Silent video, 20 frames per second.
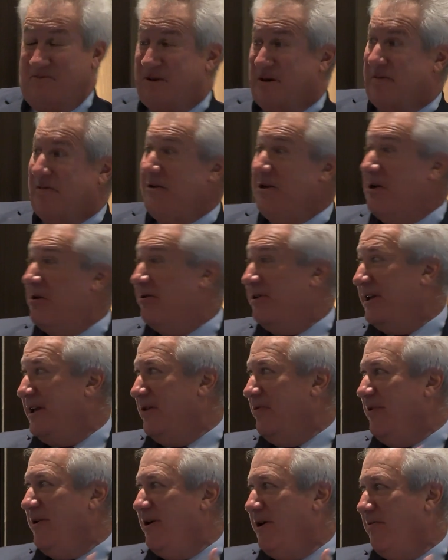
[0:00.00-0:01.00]
probably only
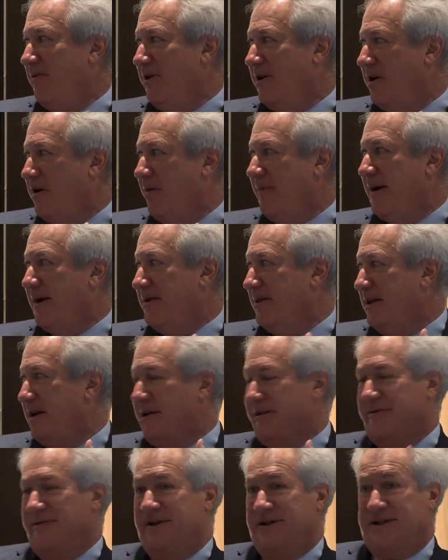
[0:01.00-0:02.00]
you and I will care about, and the
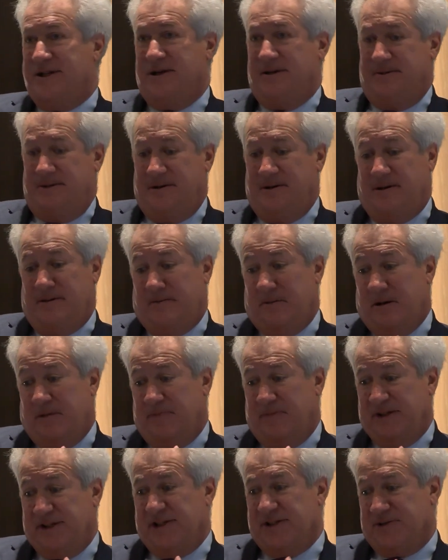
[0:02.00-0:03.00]
other is a
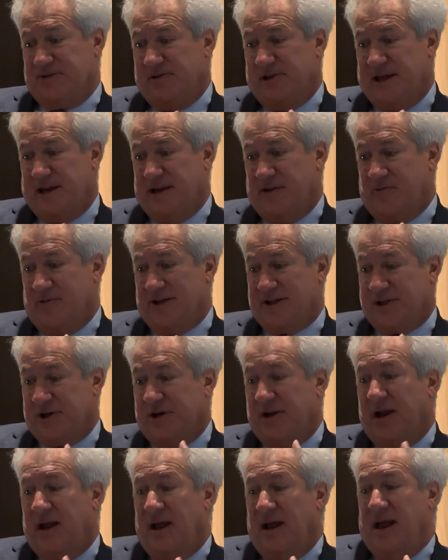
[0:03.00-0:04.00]
business-related
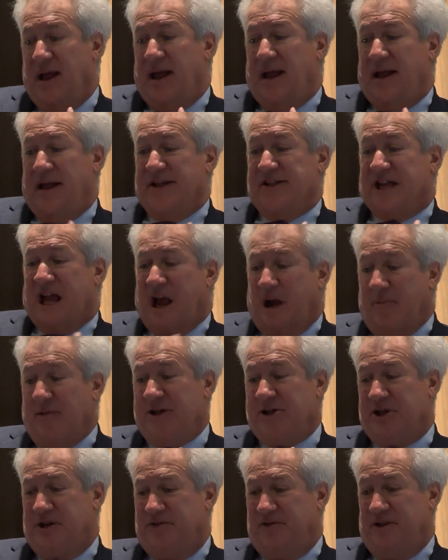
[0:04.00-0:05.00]
question. Is how
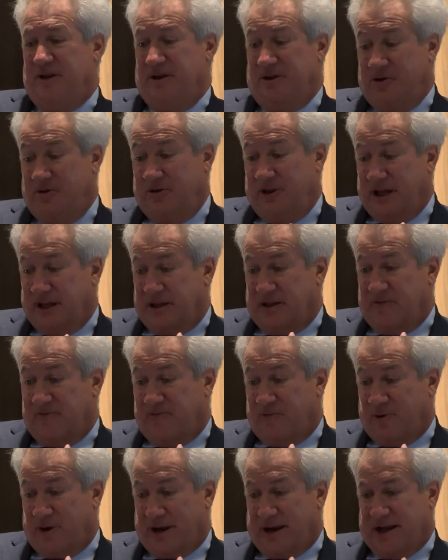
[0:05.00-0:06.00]
much of do you think the
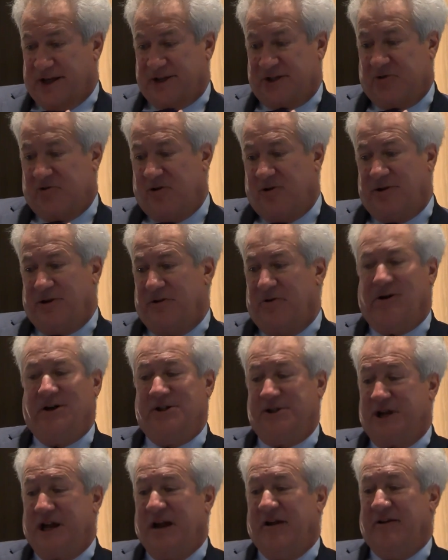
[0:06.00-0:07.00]
forecast growth in
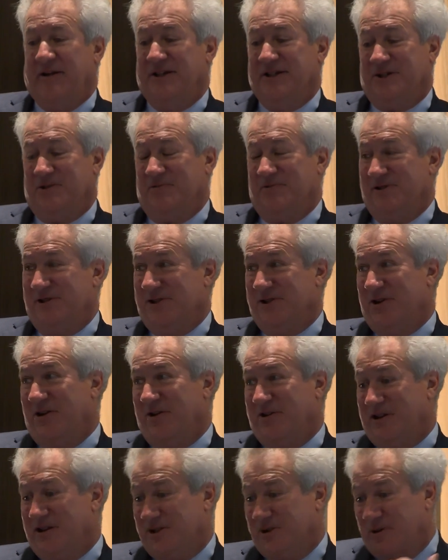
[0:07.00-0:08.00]
Orange County is a
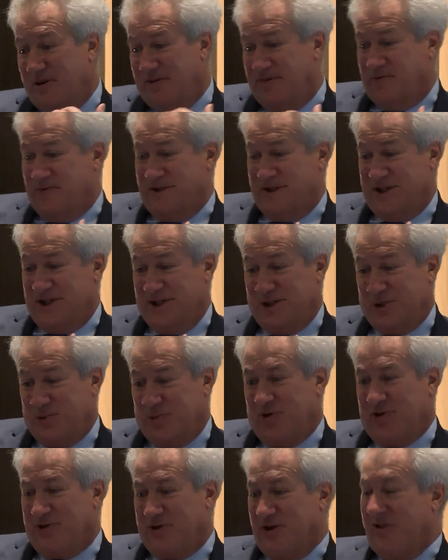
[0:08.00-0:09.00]
result, sort of
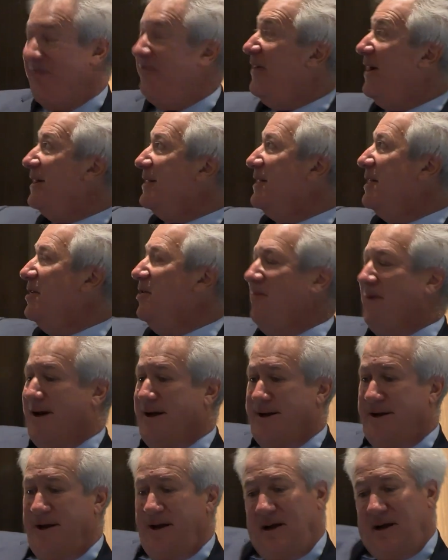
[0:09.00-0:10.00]
residual to the fact that you
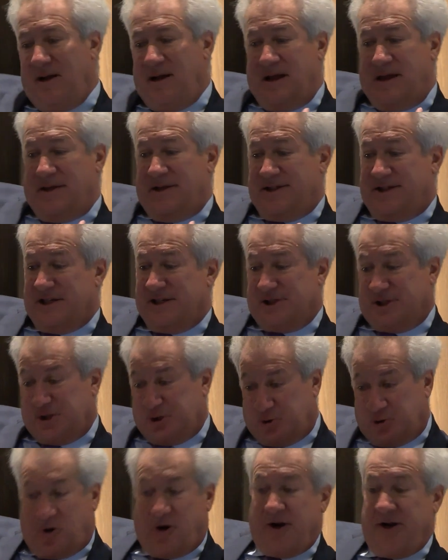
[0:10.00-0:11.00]
had this
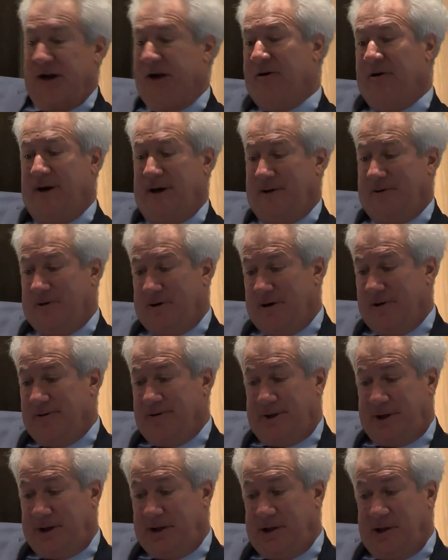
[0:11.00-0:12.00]
extraordinary
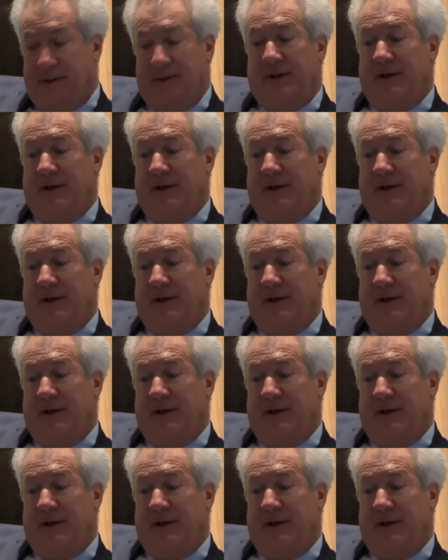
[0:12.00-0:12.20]
growth